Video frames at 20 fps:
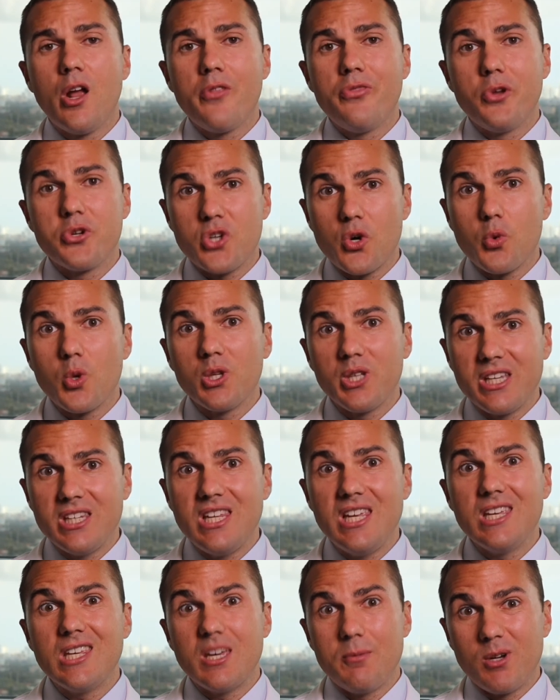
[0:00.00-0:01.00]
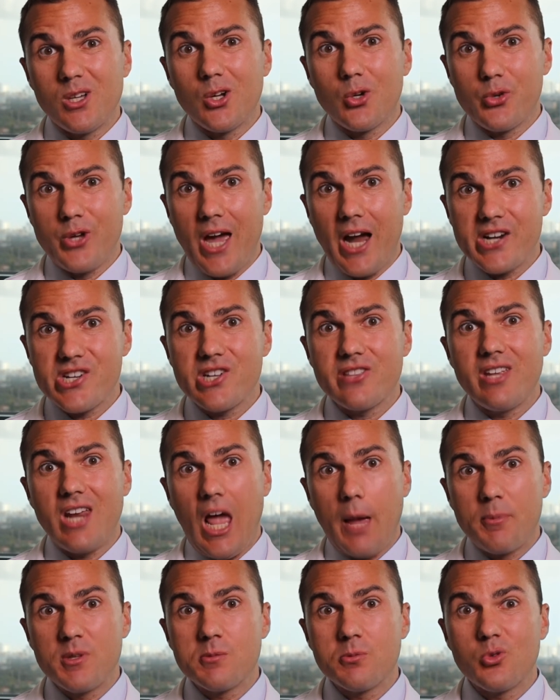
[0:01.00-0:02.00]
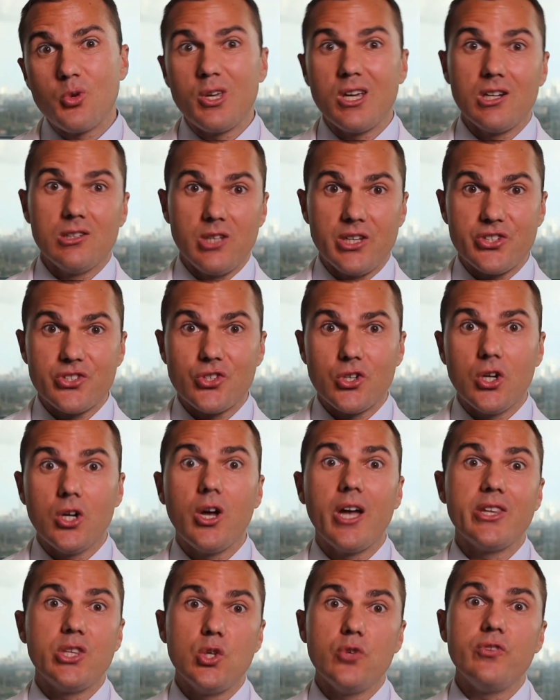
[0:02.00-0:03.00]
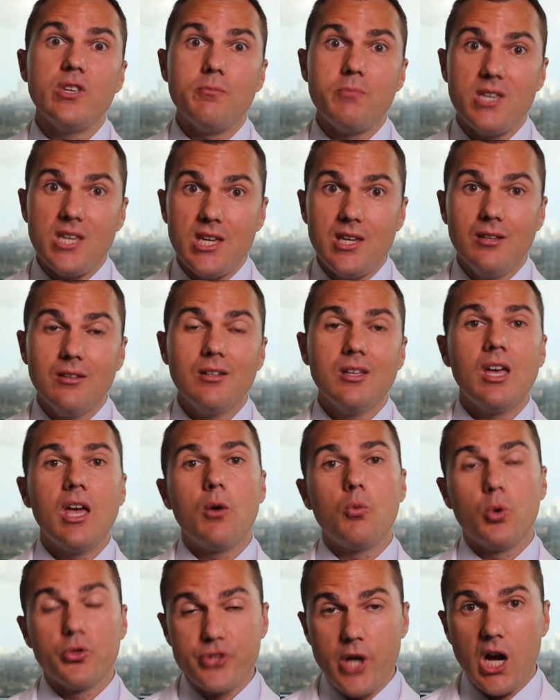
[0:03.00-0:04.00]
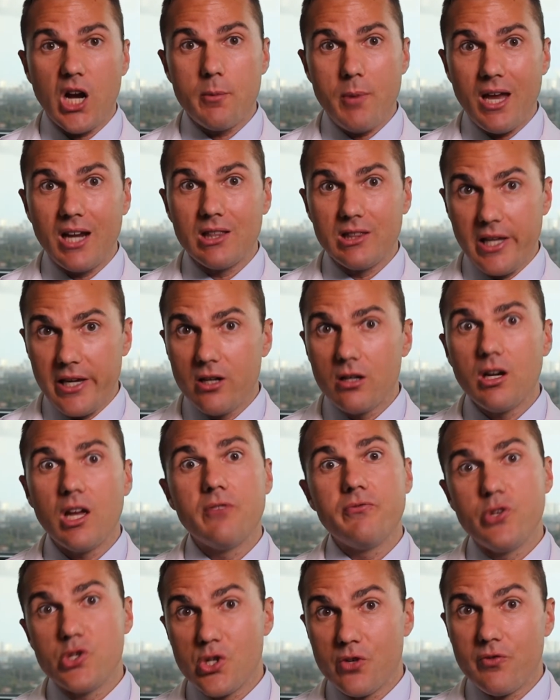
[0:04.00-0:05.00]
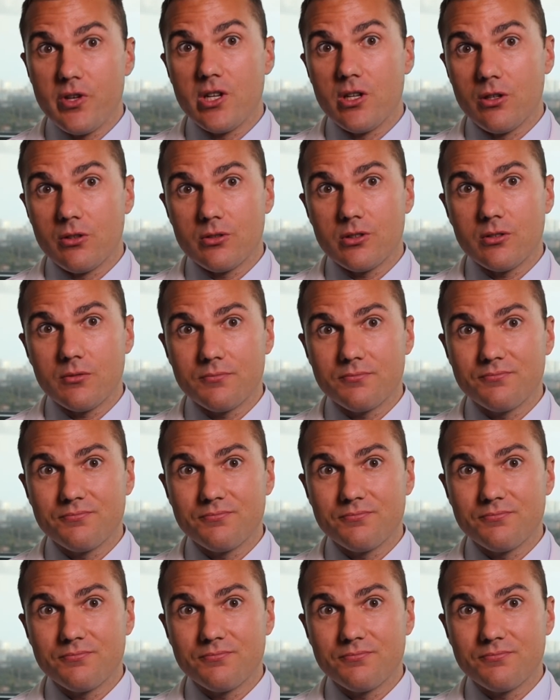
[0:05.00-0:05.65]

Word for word: There's a really neat chemical reaction that happens between cholesterol and U V B. We'll talk about it later in future videos.